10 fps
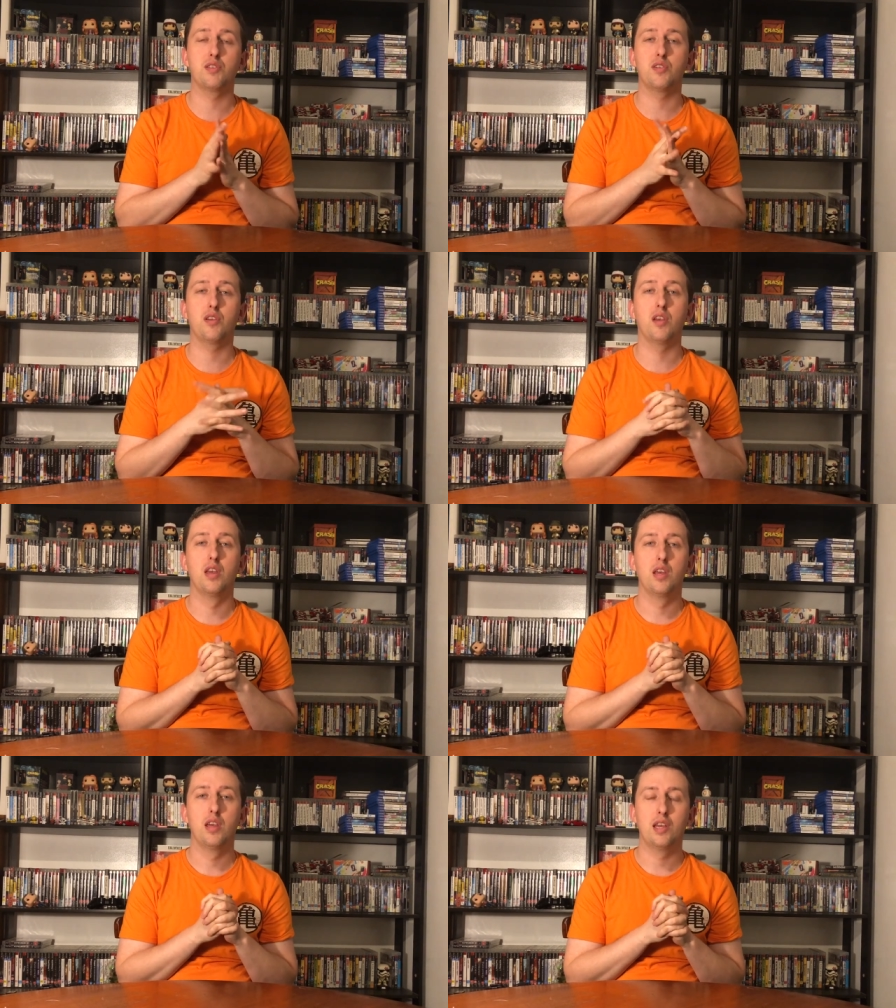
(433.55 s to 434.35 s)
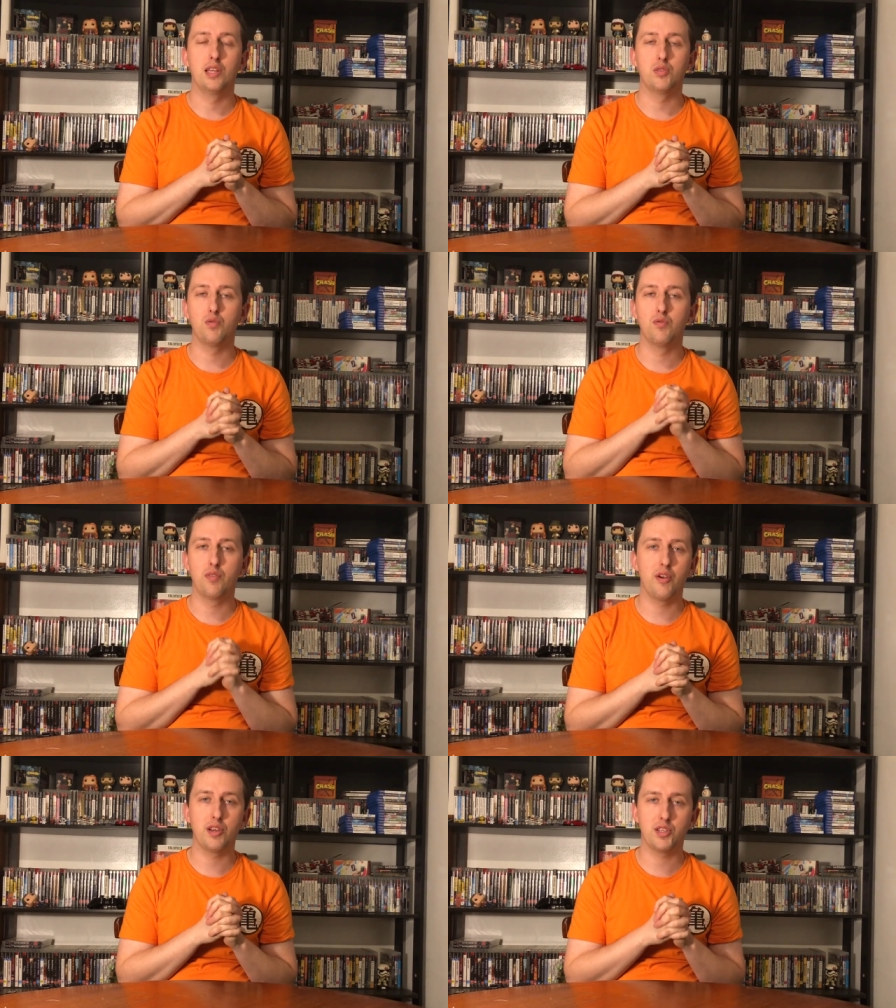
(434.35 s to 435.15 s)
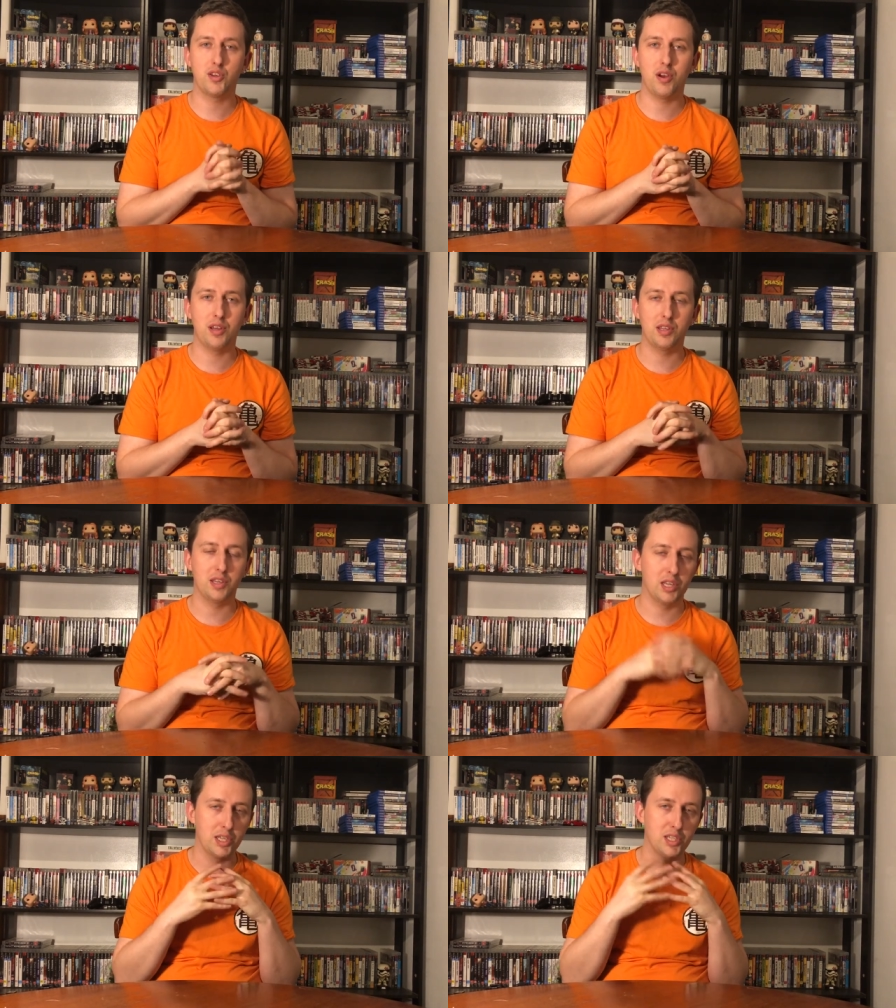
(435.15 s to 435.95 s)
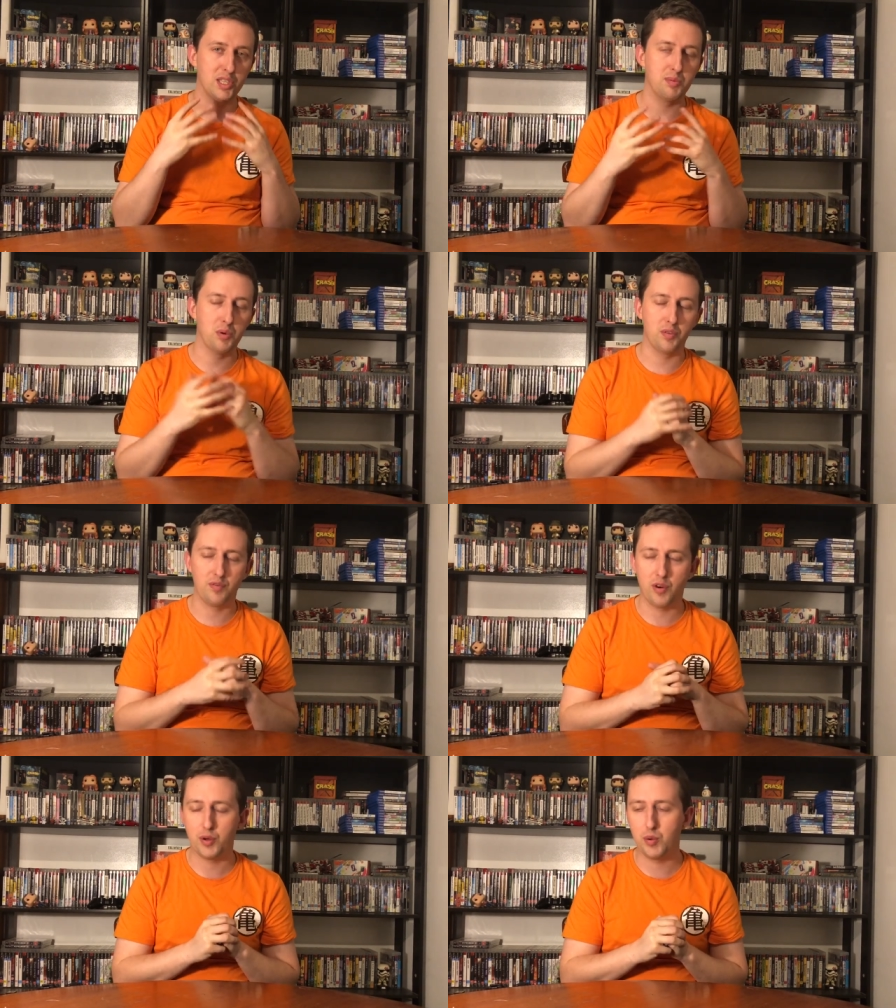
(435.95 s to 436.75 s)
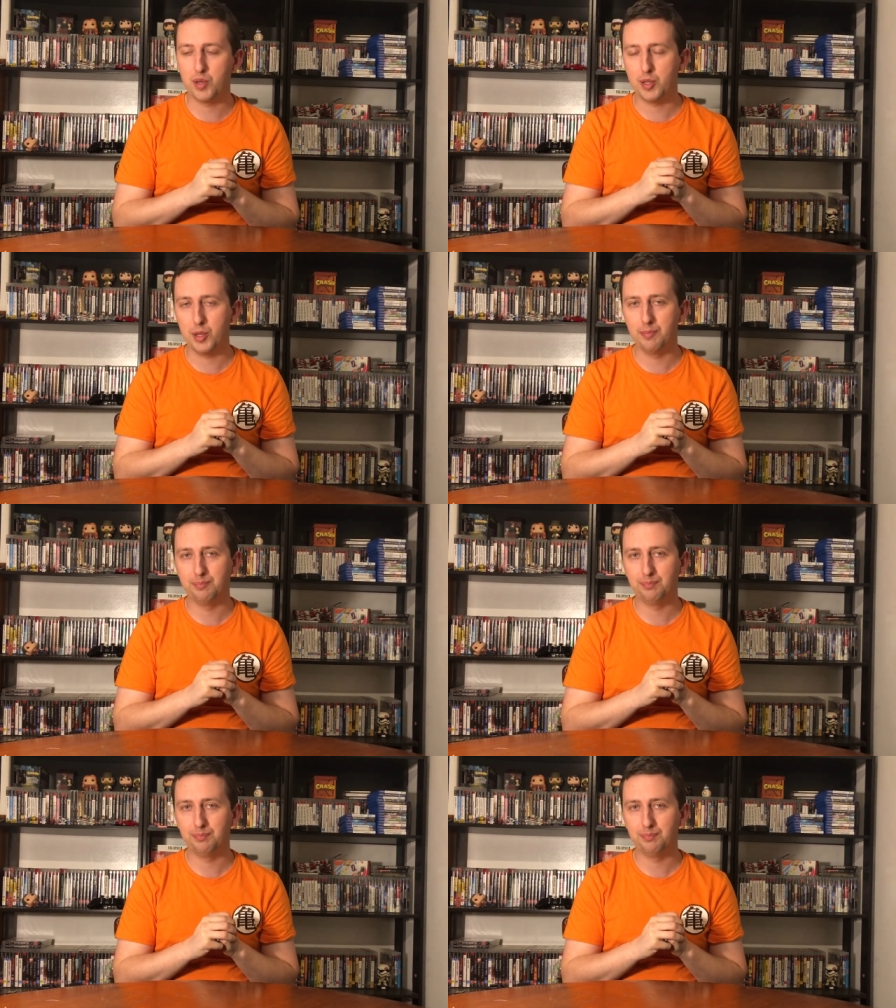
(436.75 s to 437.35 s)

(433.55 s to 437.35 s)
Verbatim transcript: So it's all very exciting, and the collection's building very quickly.